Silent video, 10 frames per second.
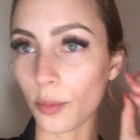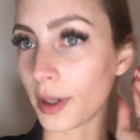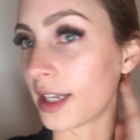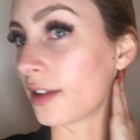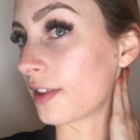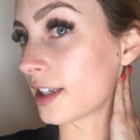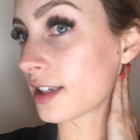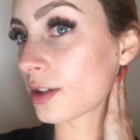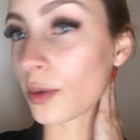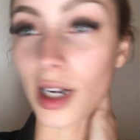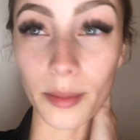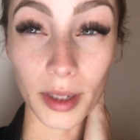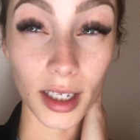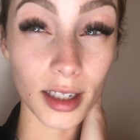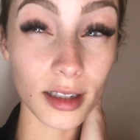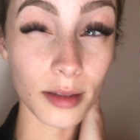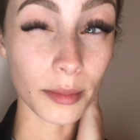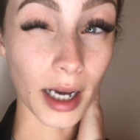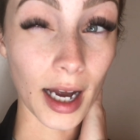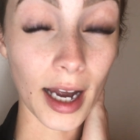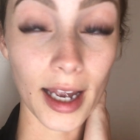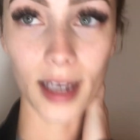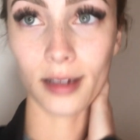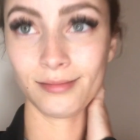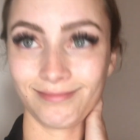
But this is what I mean by